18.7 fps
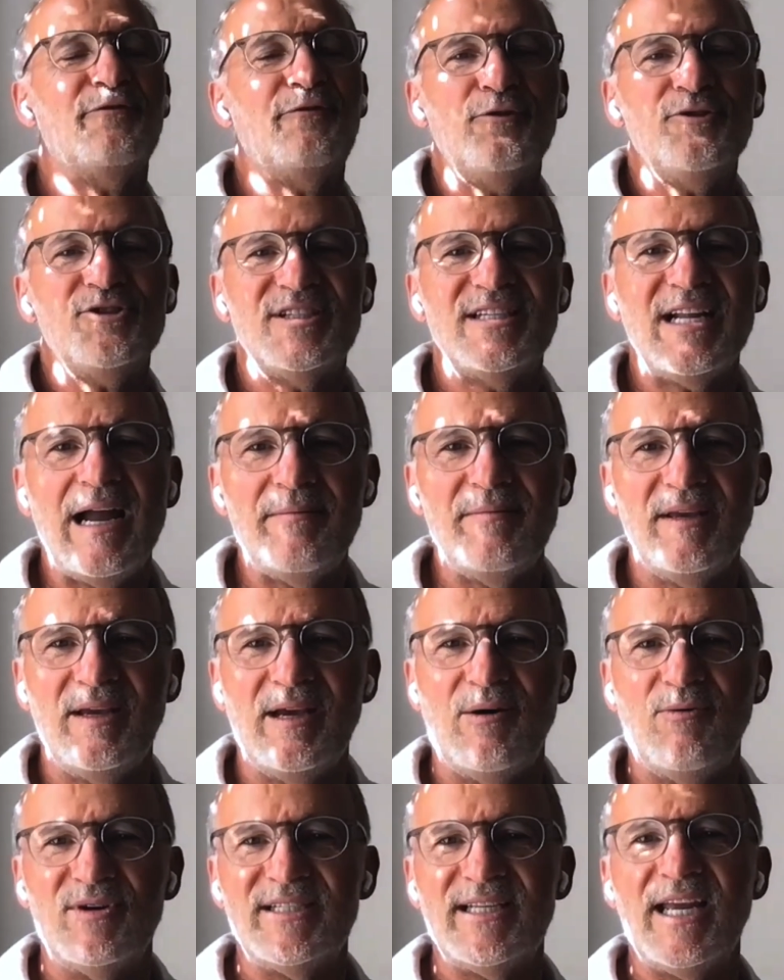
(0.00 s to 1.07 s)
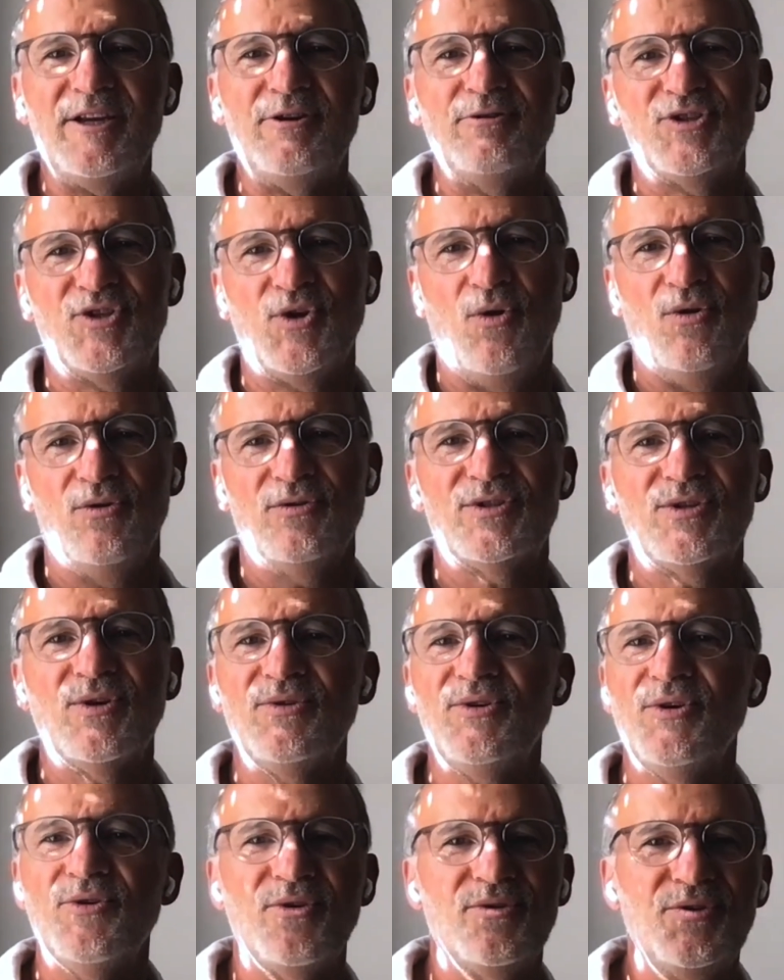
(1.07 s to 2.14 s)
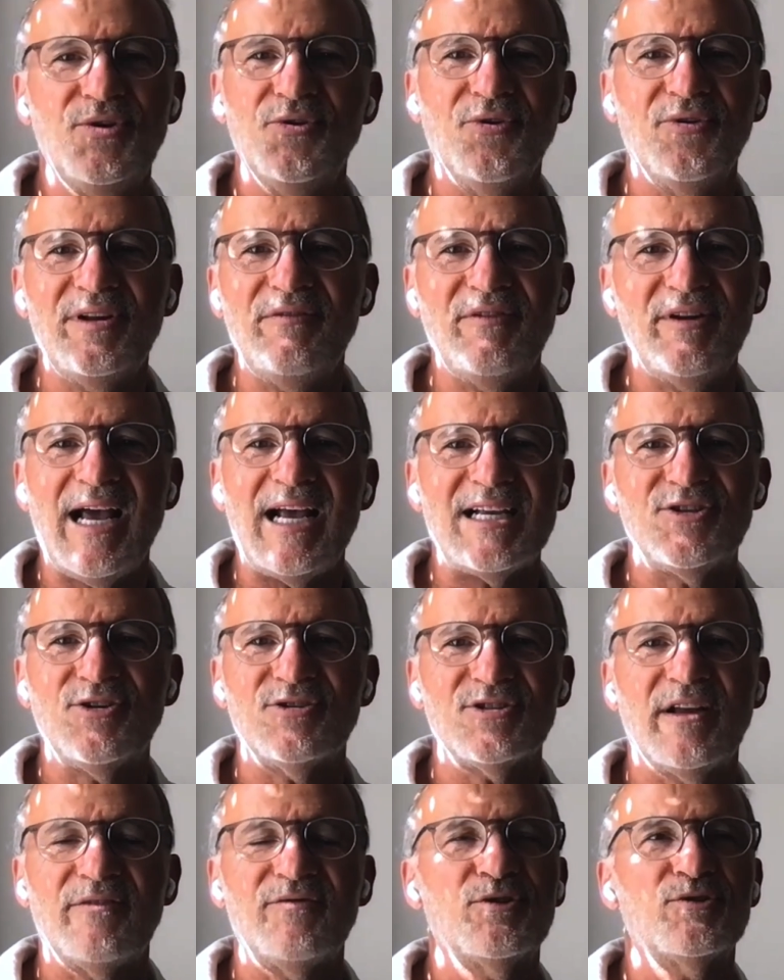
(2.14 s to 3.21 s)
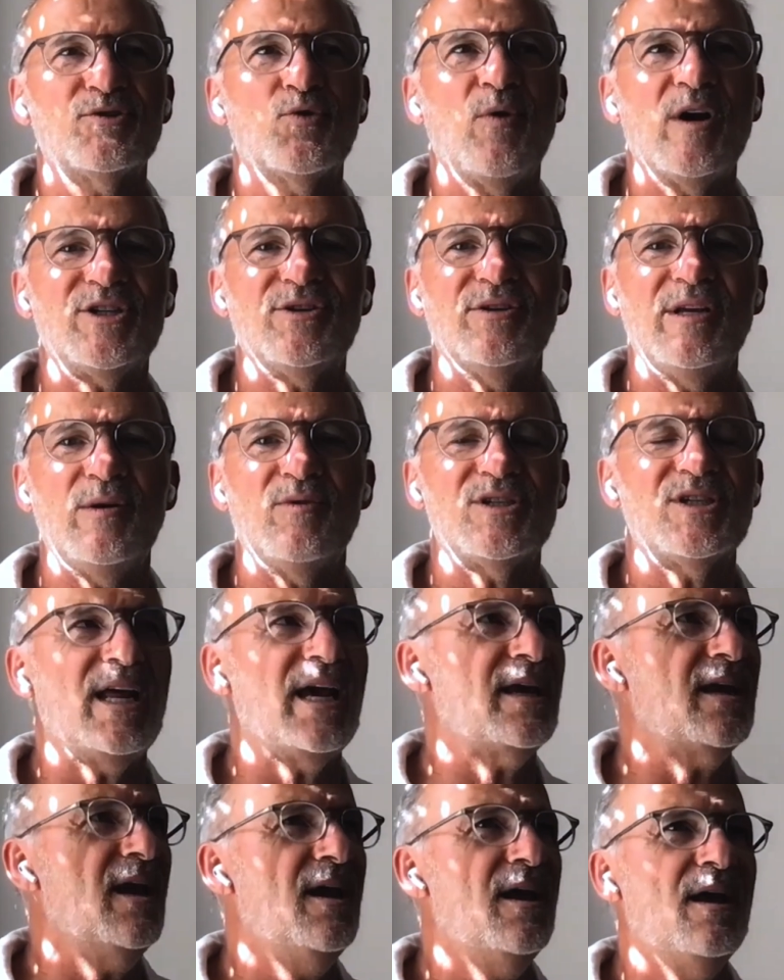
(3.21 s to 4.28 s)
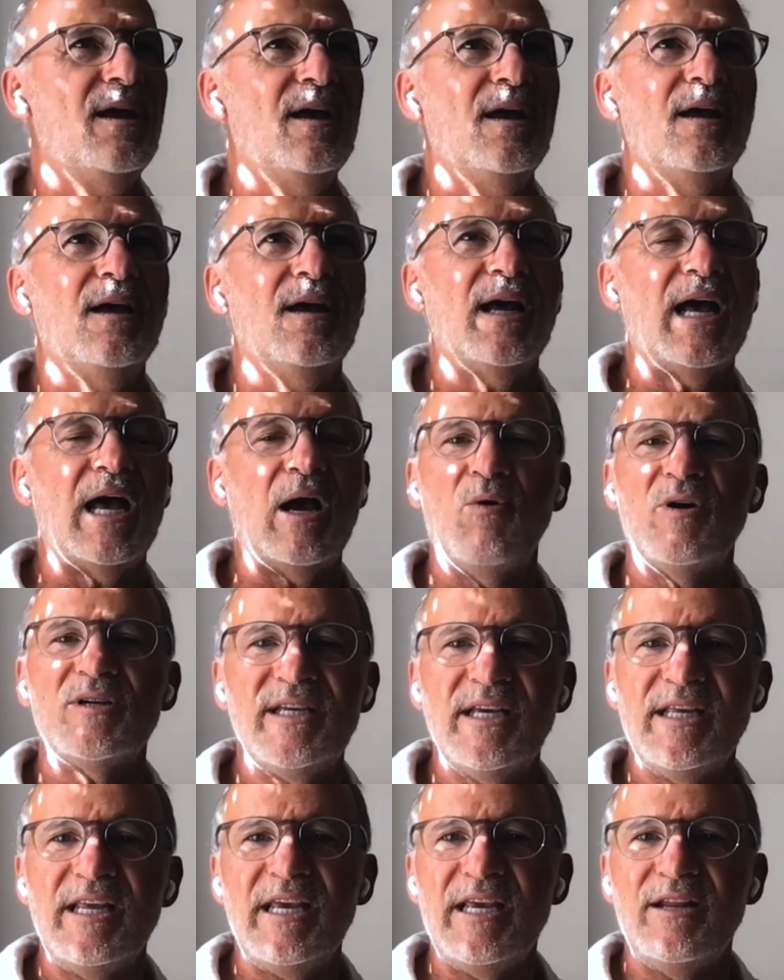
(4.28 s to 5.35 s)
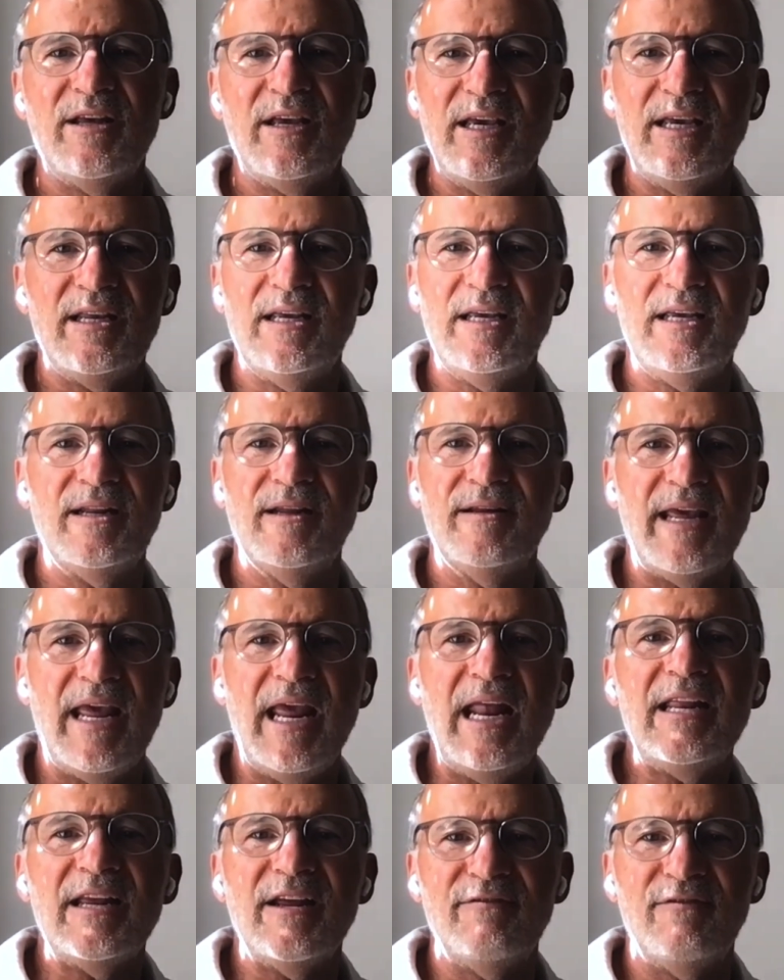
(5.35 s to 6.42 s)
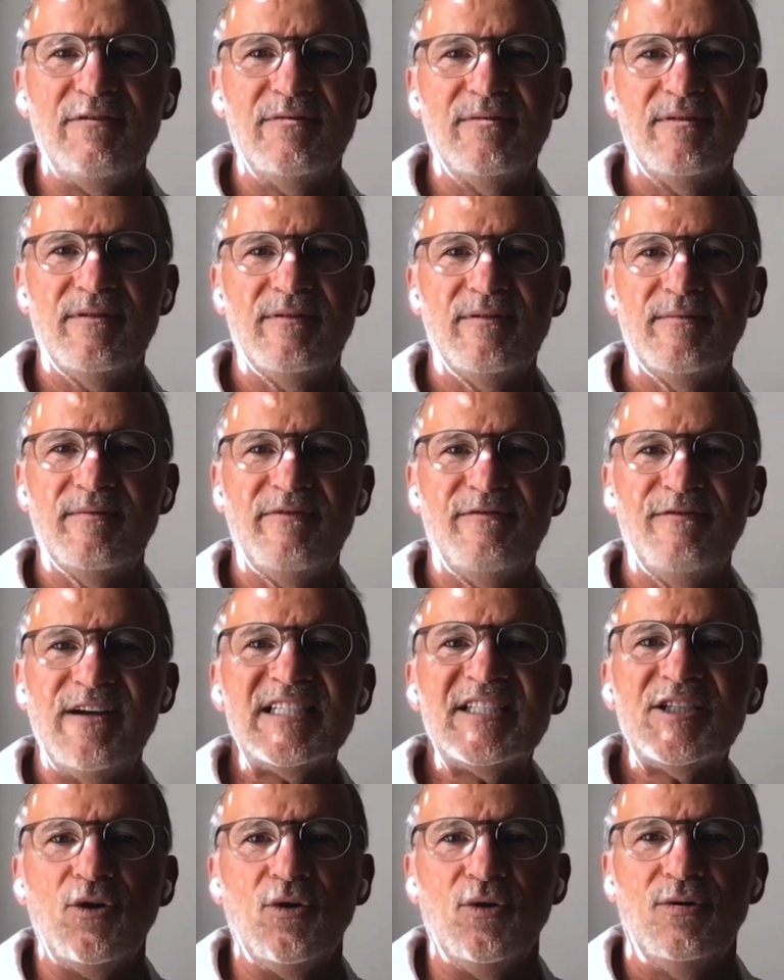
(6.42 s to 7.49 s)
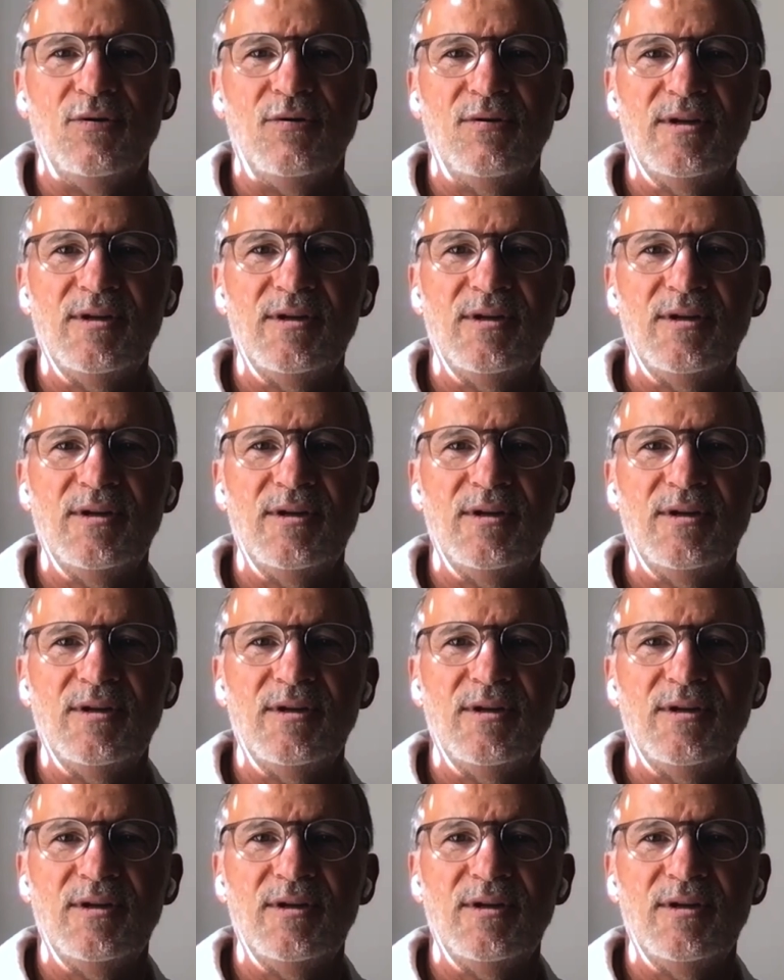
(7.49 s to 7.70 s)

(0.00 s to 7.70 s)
first time I was eight years old, so you know you don't yeah. even ask yourself those questions. It was like I was in in, in an alien vessel.